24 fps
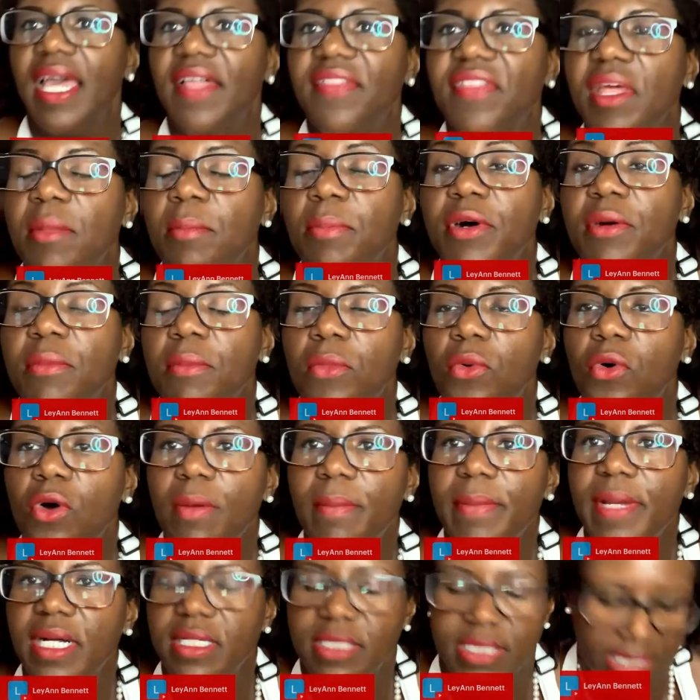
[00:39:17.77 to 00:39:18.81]
and then put more
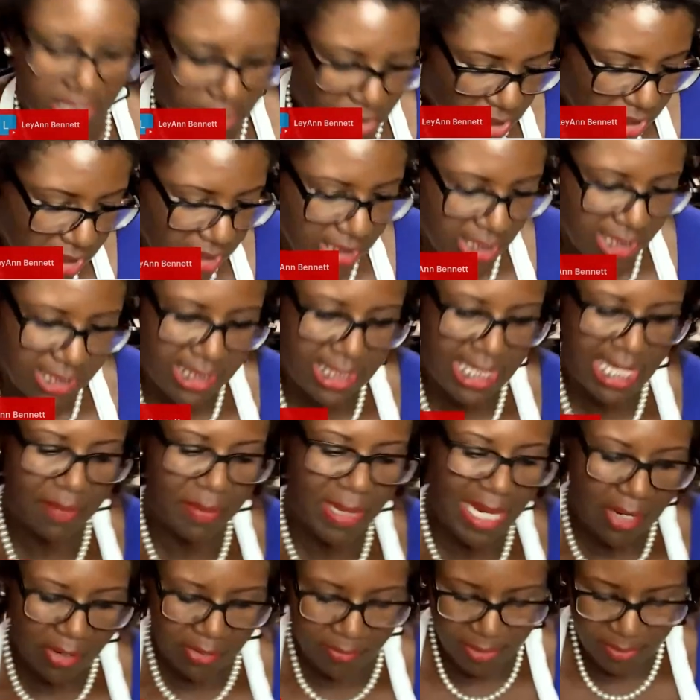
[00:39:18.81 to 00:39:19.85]
melting cheese on top.
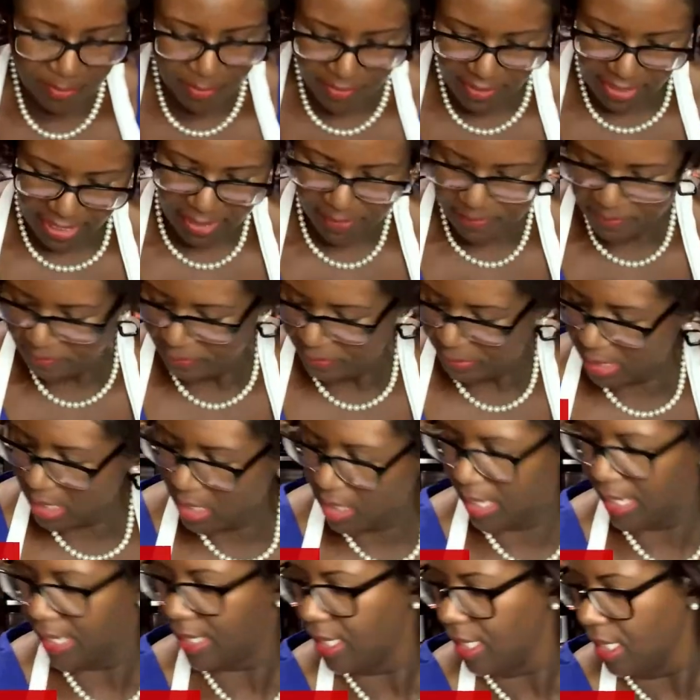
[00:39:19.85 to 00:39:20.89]
I remember that.
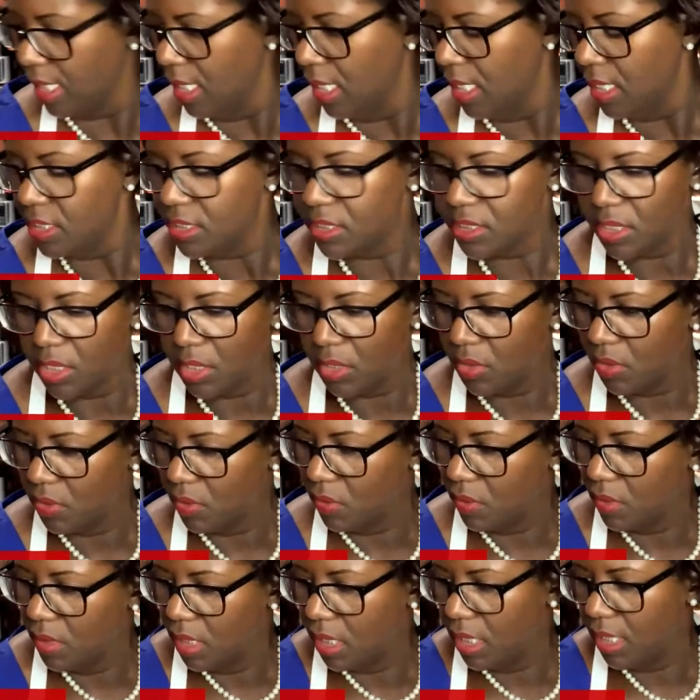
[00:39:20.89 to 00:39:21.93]
All right.
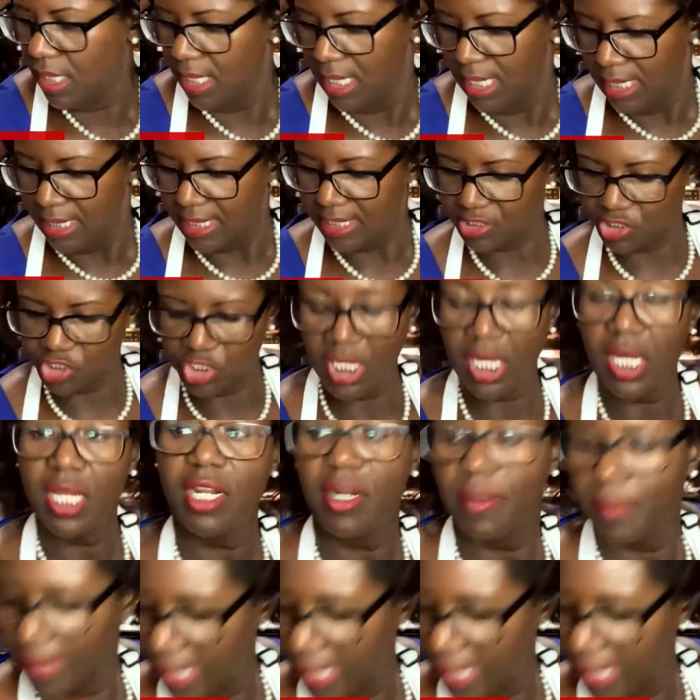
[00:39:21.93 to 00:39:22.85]
So let's check on